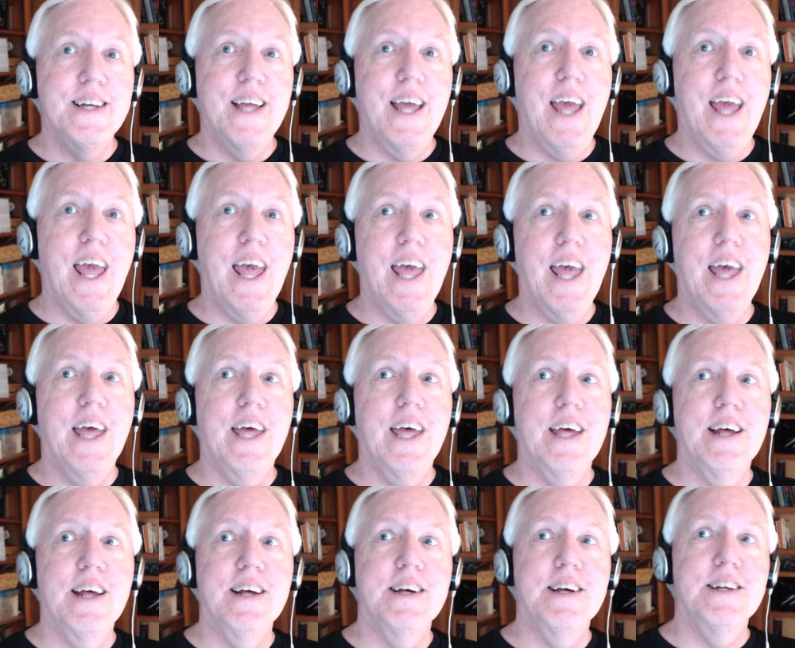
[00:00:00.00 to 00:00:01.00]

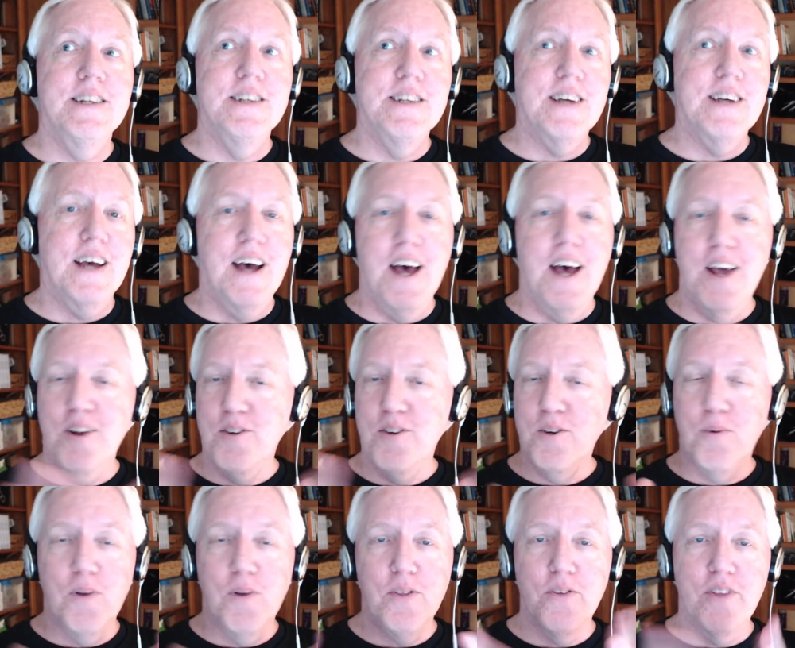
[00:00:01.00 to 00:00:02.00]
And I don't know
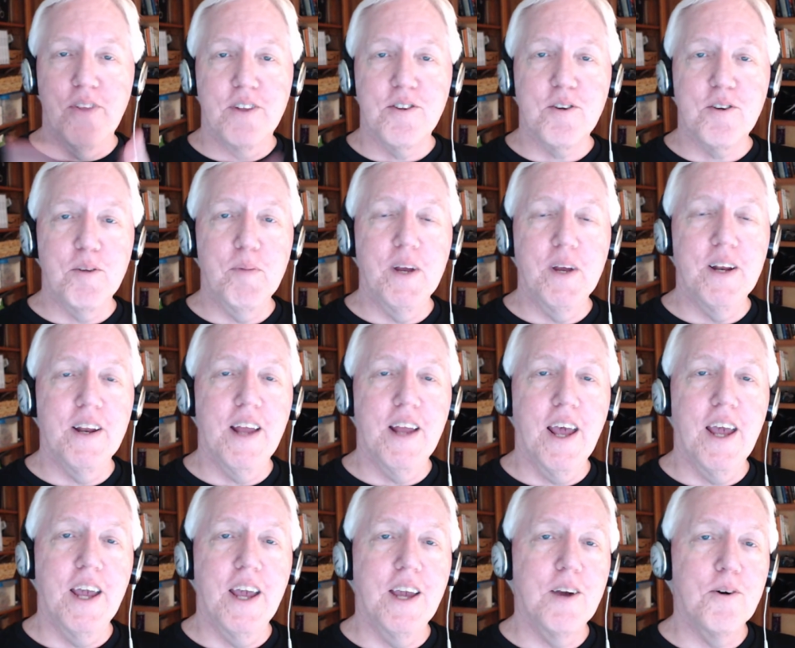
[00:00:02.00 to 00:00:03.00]
whether that's going to be
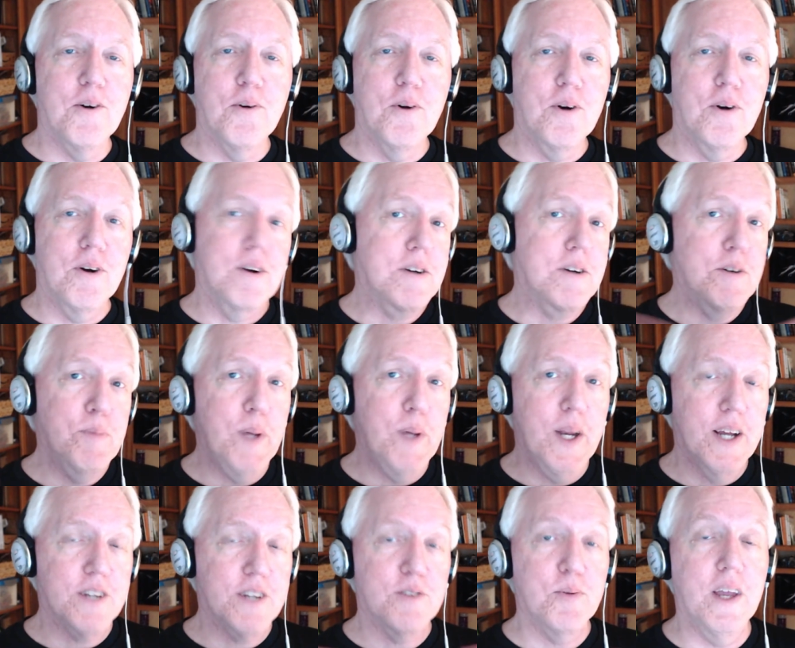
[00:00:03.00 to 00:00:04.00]
today or it could be
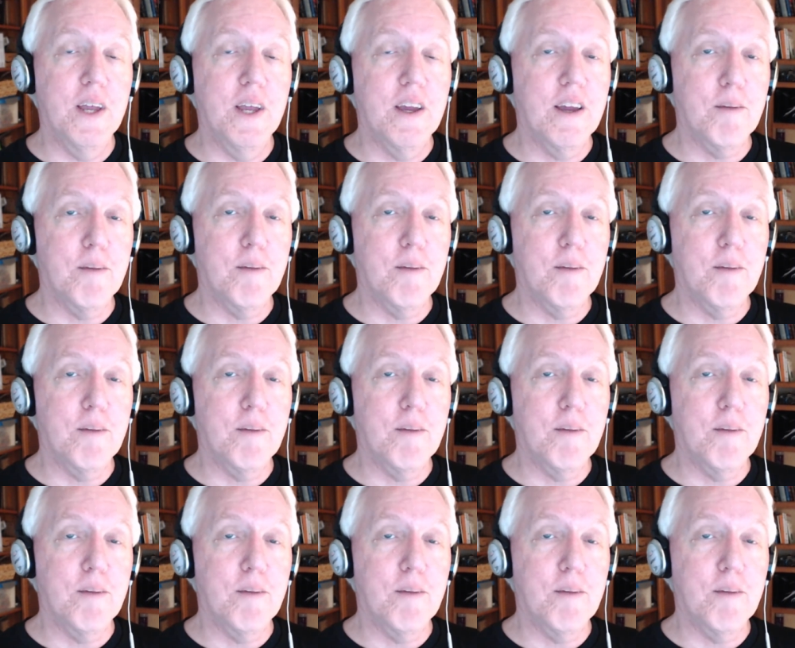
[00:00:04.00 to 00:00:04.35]
next week.